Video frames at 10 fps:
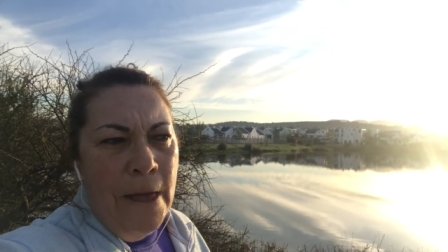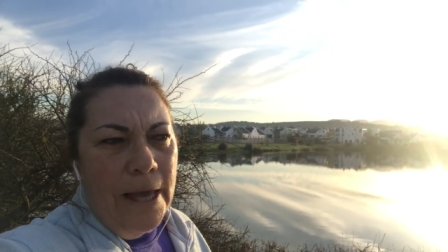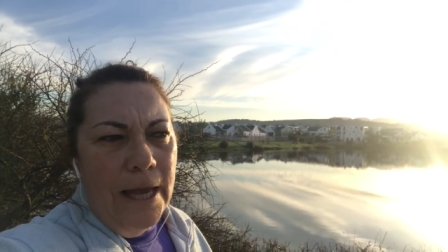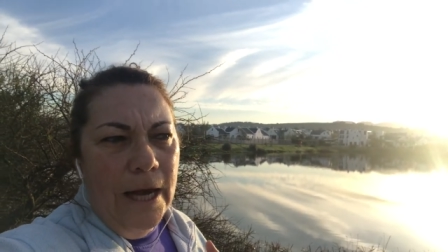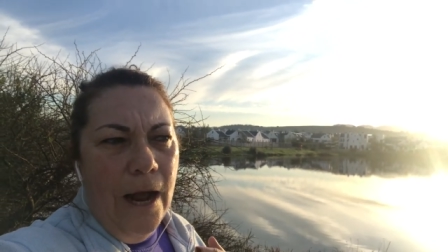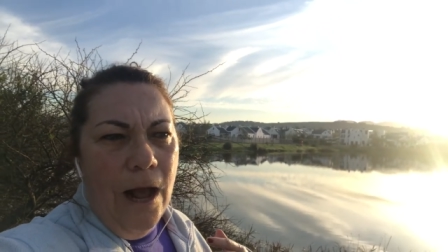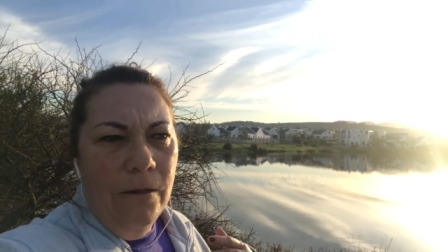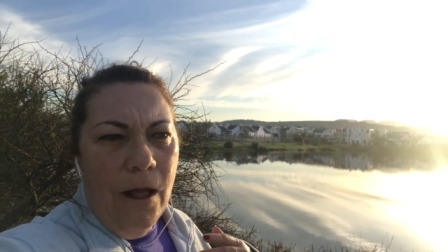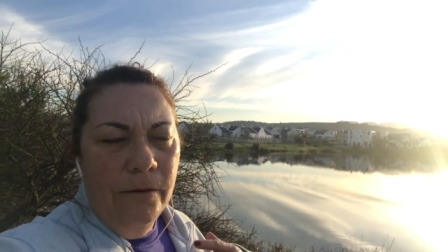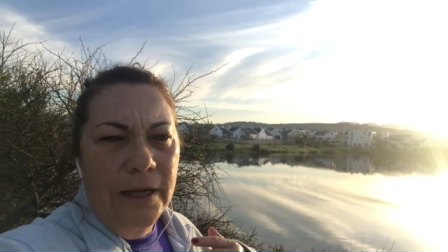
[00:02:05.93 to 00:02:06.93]
You know,
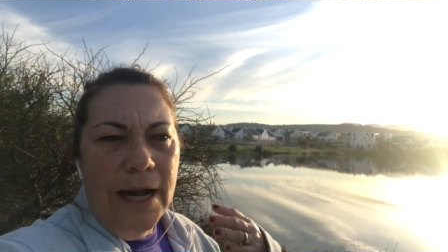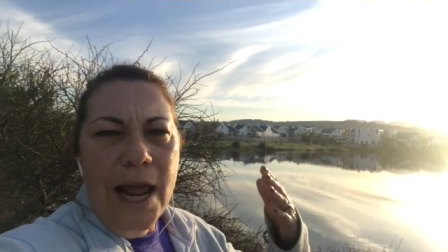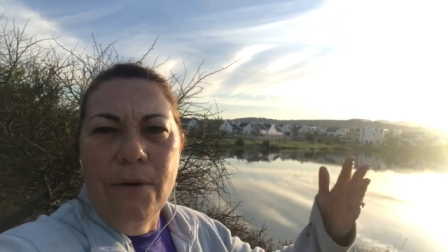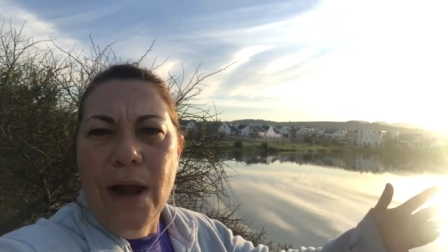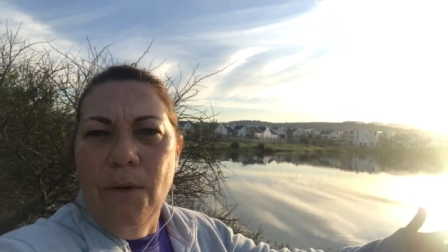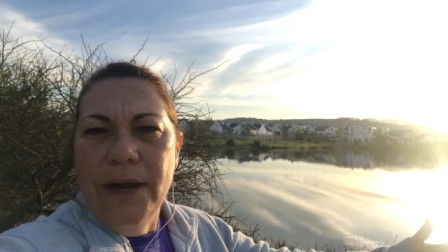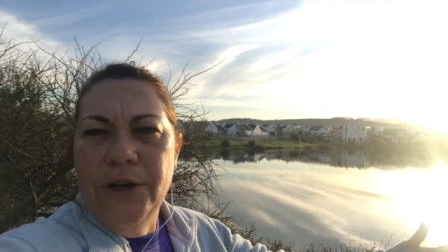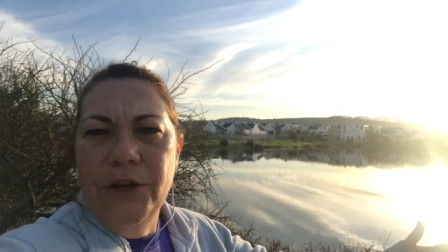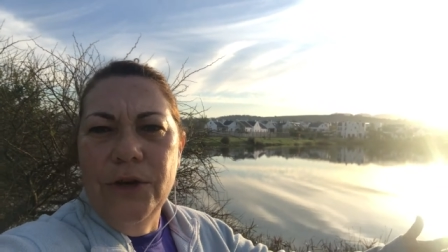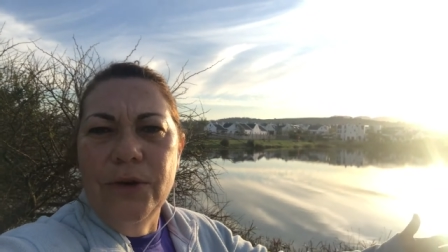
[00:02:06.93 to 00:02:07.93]
I'll, I'll declare what I want to
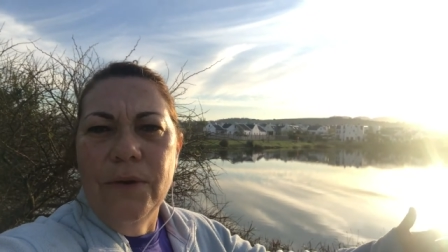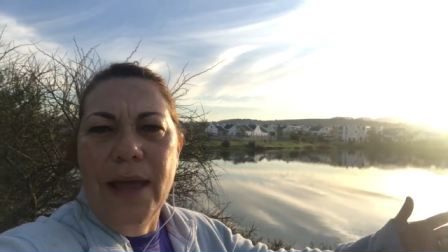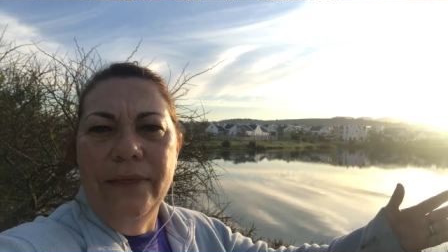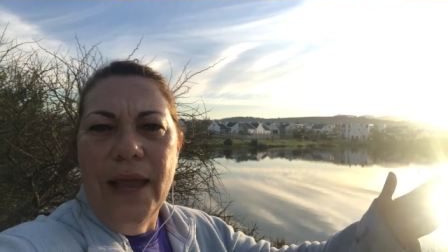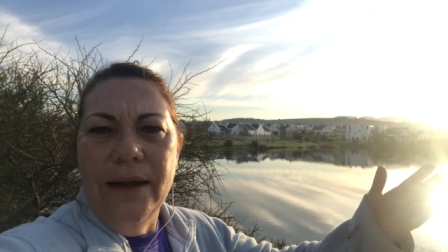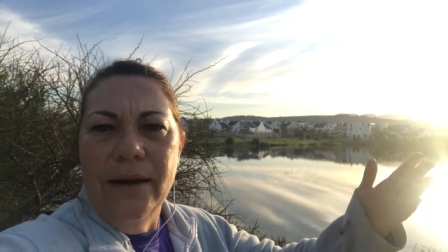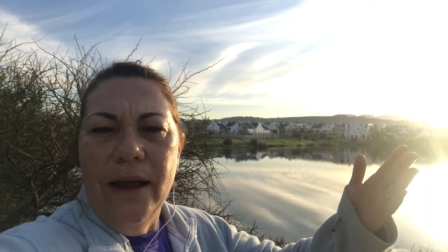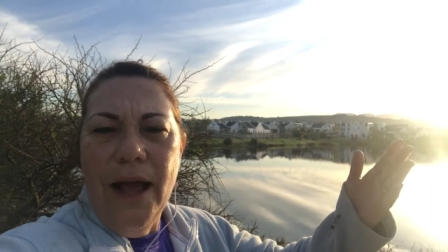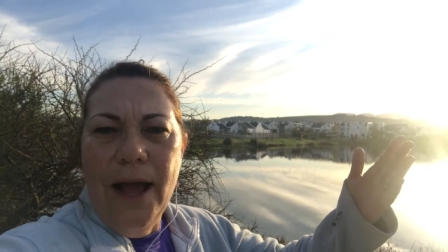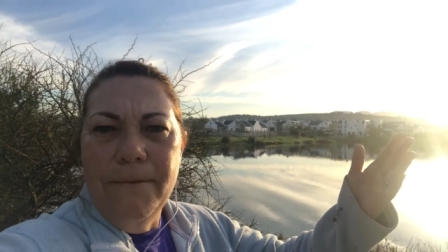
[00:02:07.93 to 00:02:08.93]
do and then,
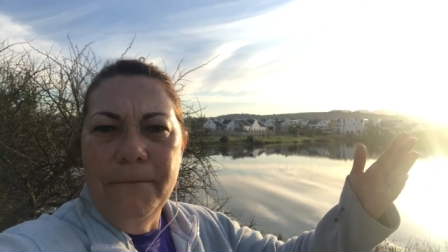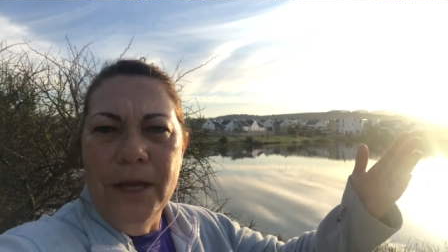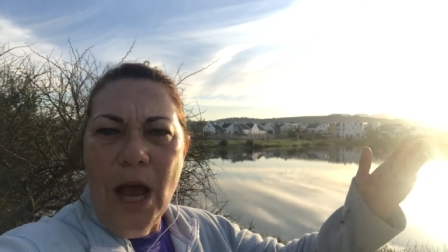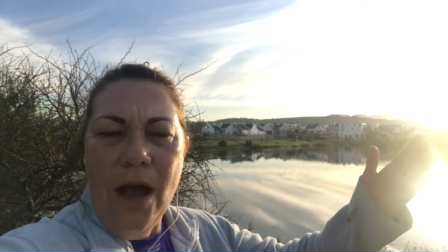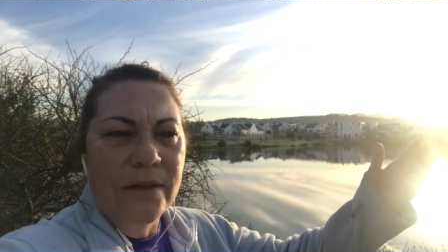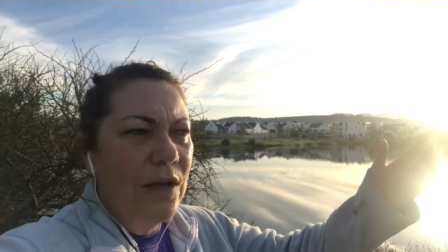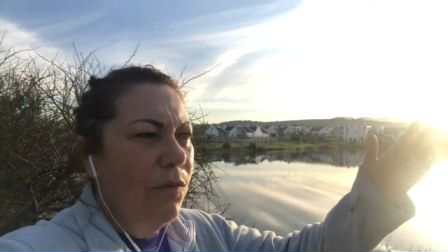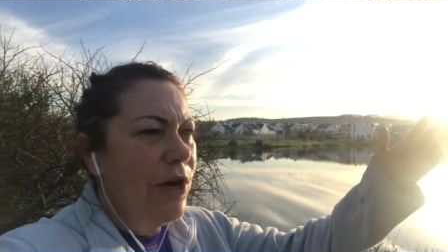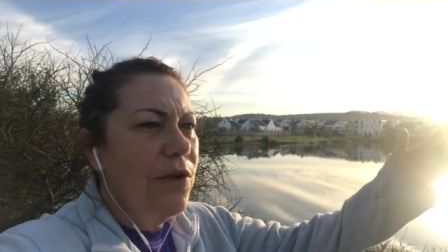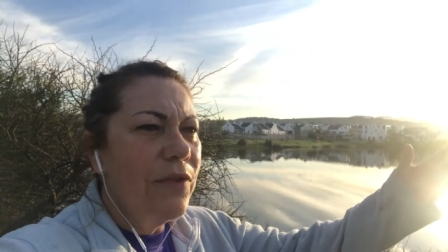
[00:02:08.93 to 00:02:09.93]
um, yeah, so
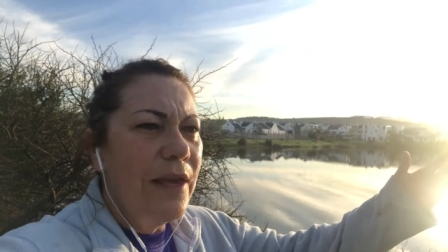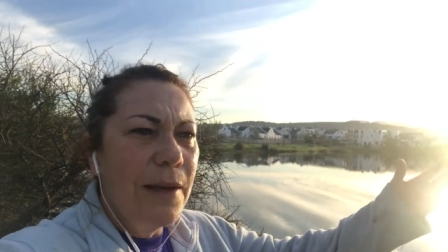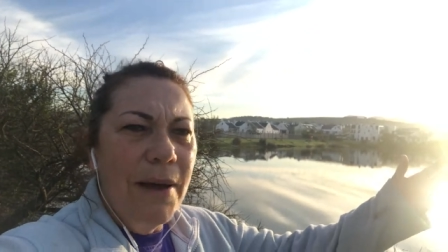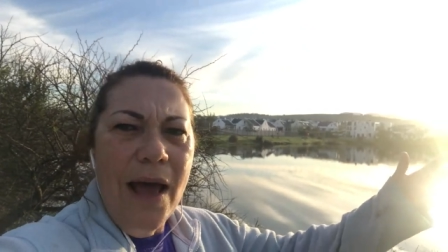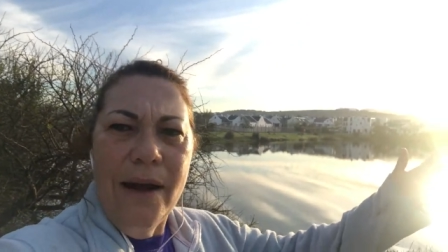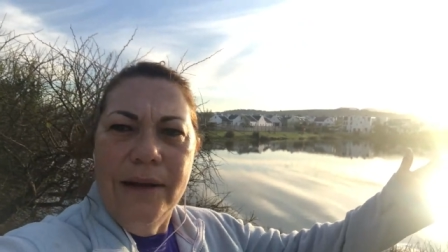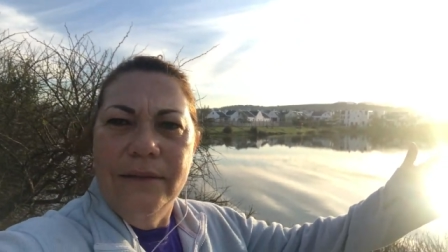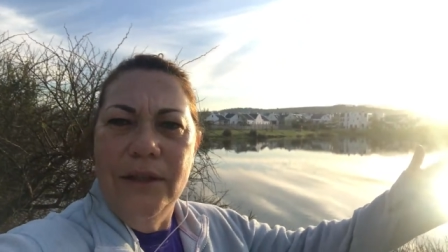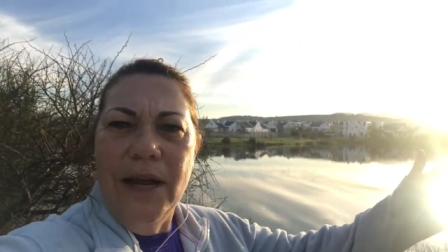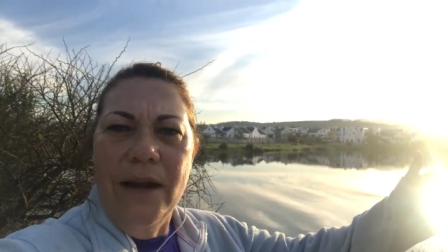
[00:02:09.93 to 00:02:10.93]
what do you think about
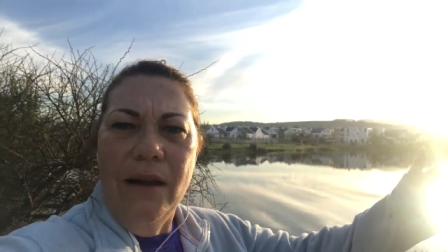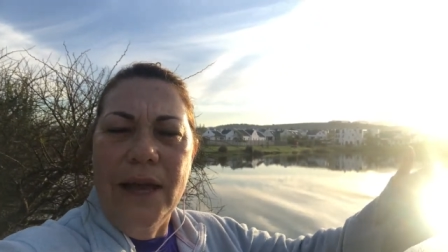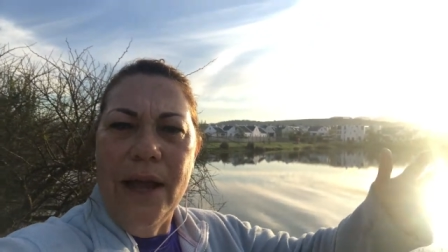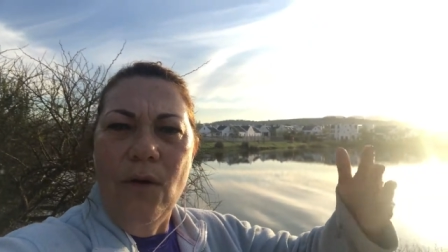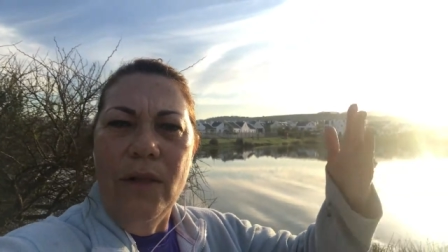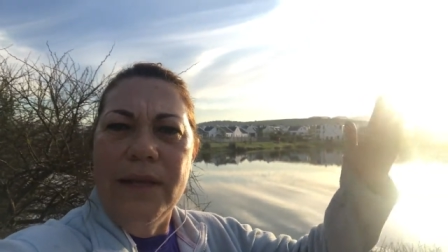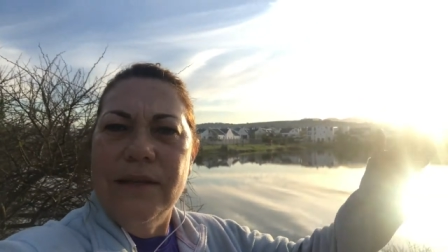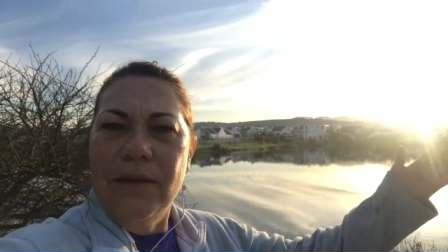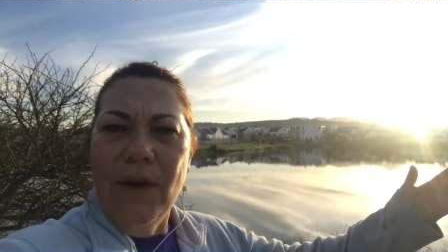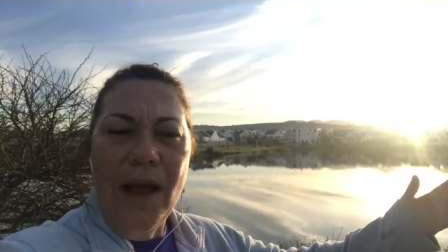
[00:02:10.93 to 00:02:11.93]
it? You know, and I'll get all these
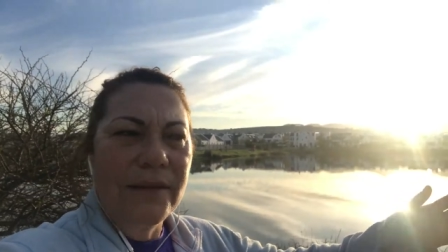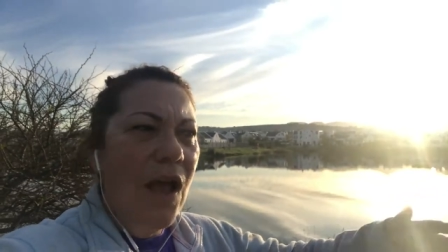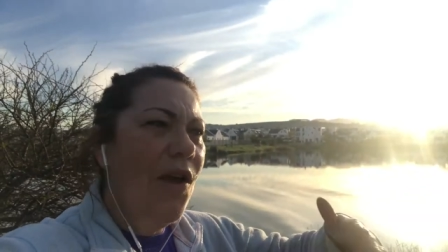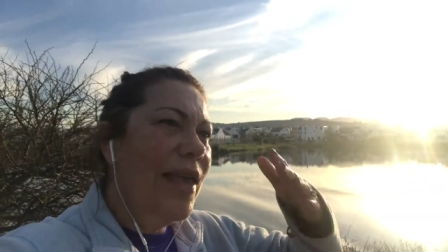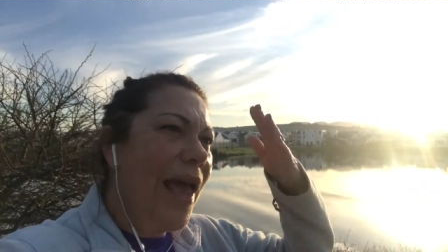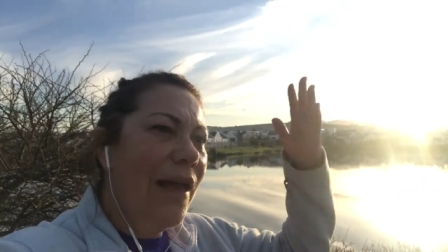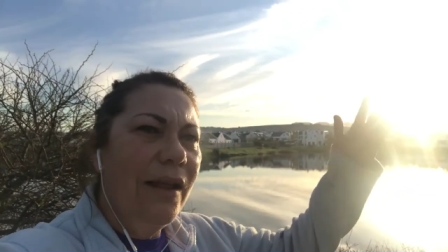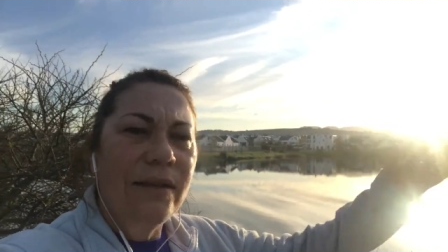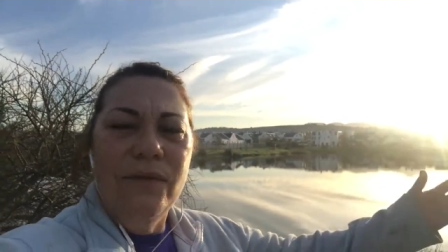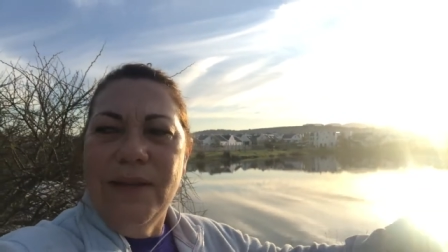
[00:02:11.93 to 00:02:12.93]
advice. Oh, yeah,
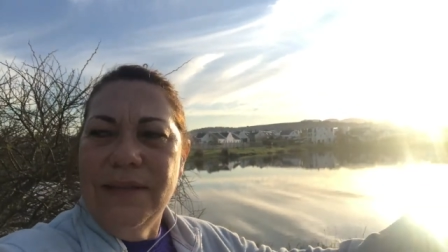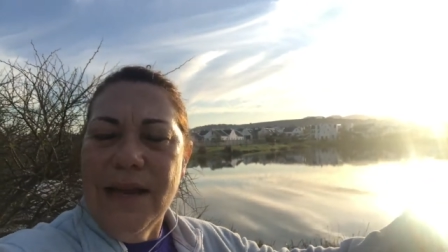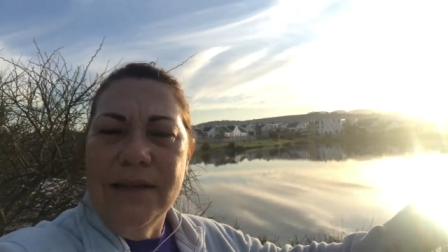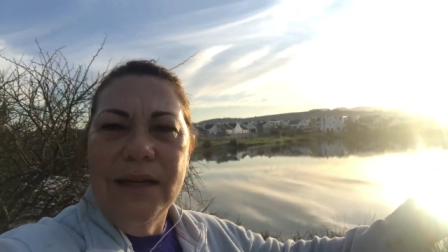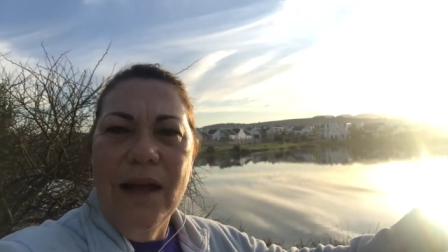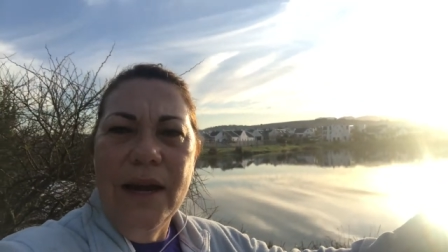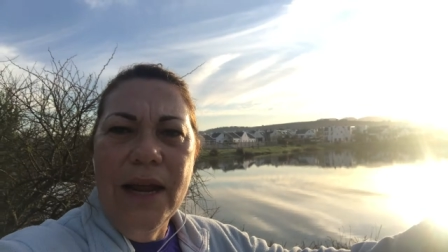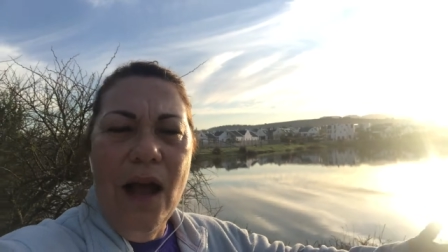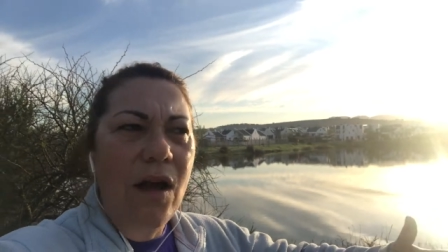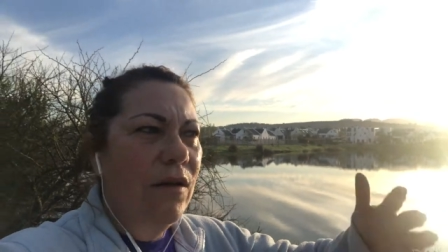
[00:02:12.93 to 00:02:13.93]
that's fantastic
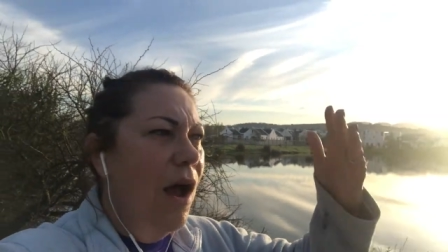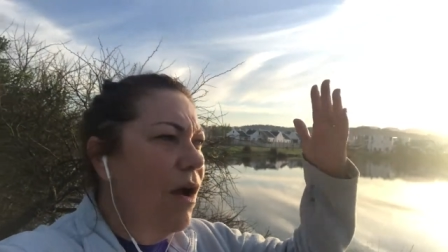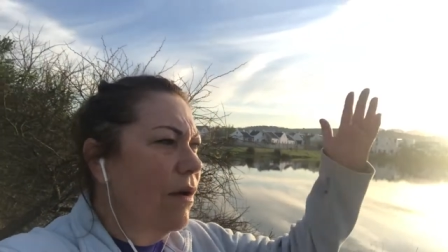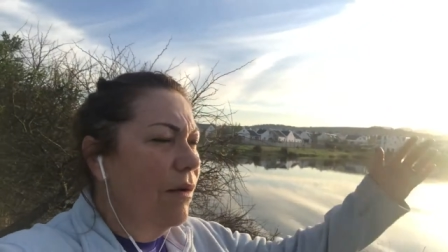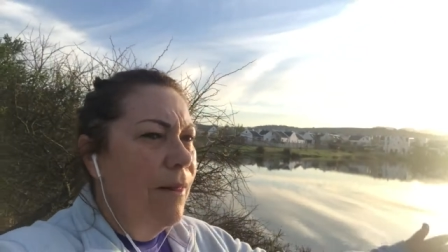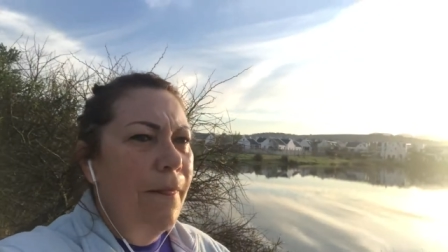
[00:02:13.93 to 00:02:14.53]
idea. Oh, no.